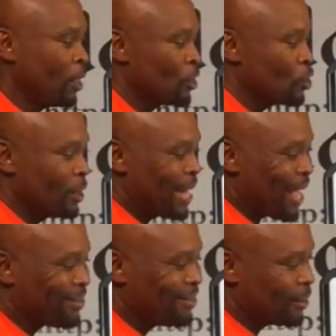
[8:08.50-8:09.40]
So
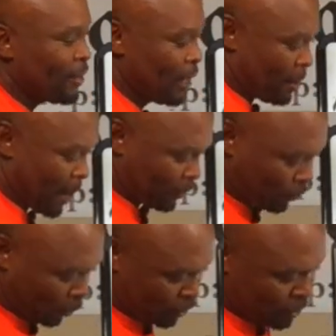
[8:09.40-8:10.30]
that's the thing
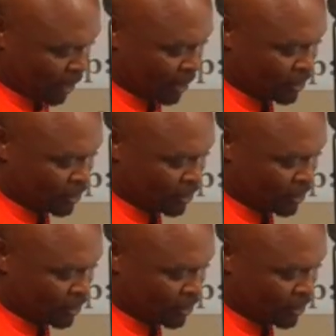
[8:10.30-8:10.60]
about Thursday.